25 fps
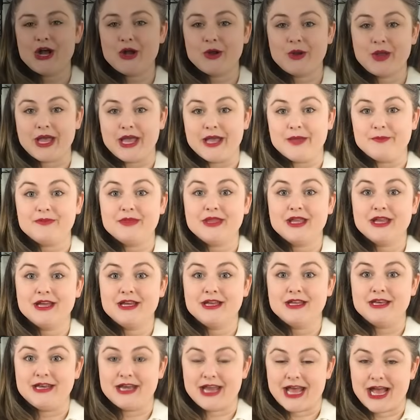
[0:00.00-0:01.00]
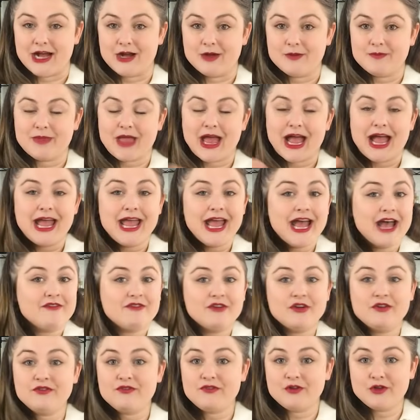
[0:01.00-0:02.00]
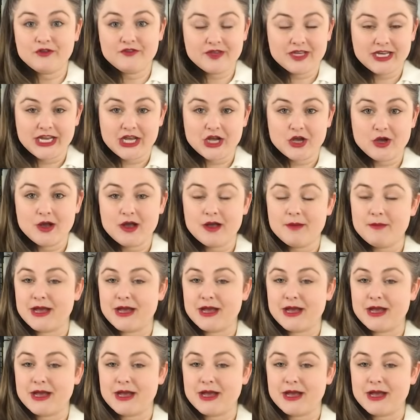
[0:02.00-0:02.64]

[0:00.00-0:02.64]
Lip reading: Okay, now I have a full video